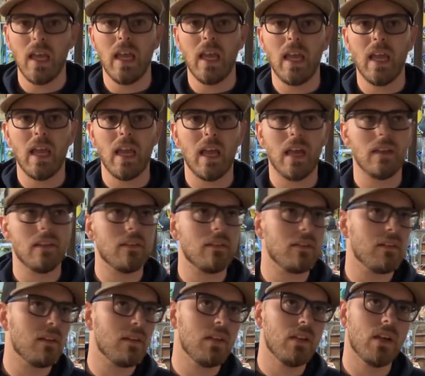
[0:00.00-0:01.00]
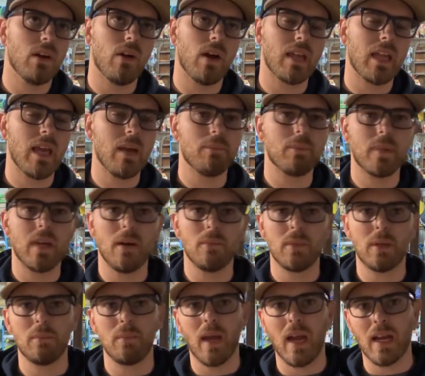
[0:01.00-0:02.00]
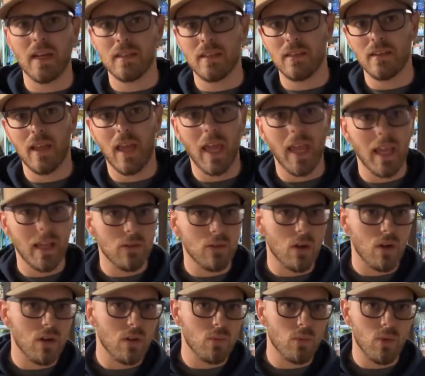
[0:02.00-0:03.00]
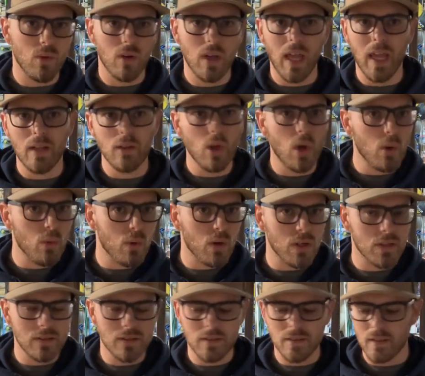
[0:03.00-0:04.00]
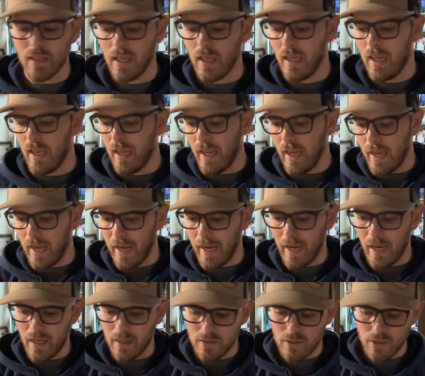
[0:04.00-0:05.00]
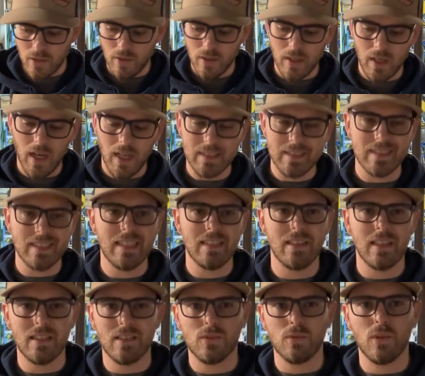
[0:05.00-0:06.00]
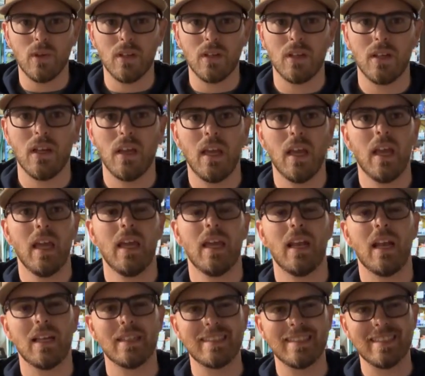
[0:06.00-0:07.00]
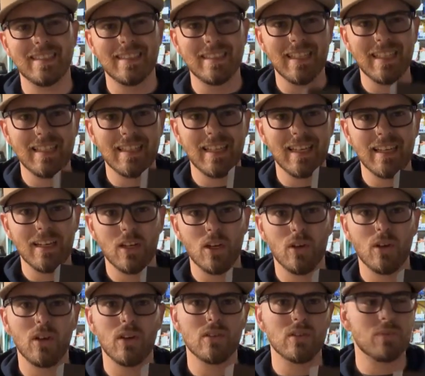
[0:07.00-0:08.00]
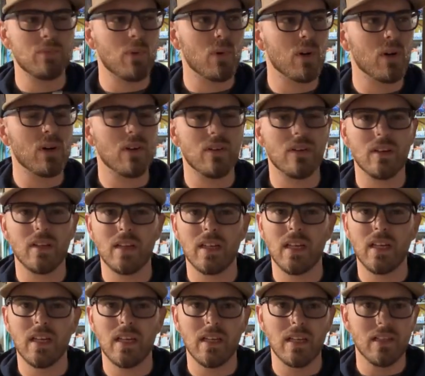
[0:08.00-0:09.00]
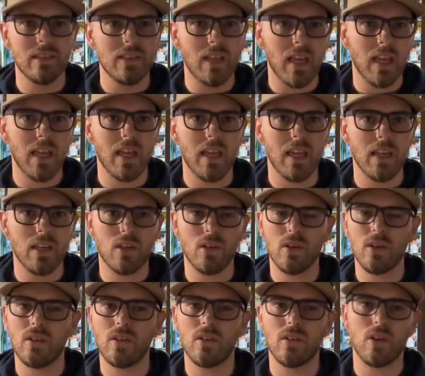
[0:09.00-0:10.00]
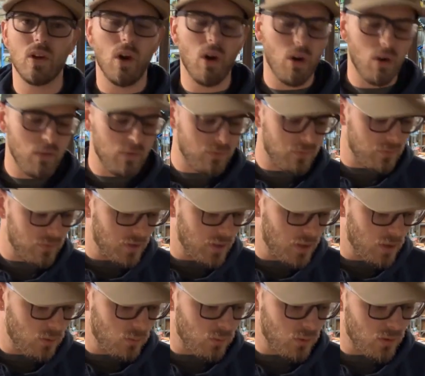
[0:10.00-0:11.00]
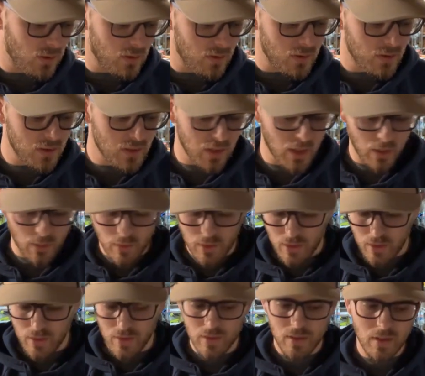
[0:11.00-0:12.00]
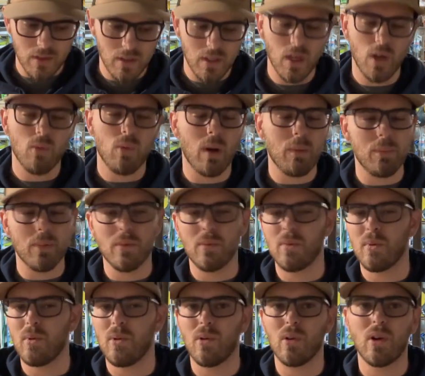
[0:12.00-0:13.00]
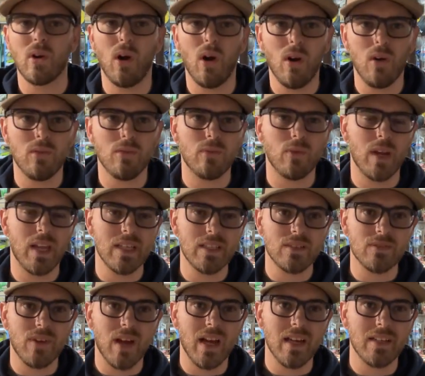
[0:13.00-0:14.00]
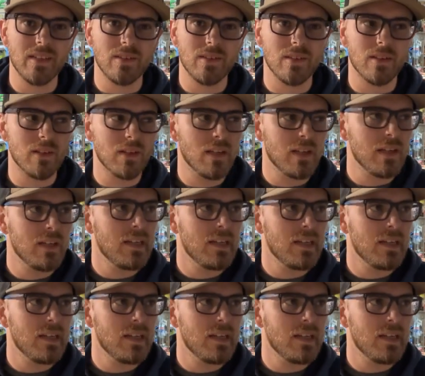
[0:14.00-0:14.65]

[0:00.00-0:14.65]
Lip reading: And, I kept coming back to the Halo ones. And you know what? I seen this one, and I seen that Gogo Sport is a good good reputable golf rangefinder.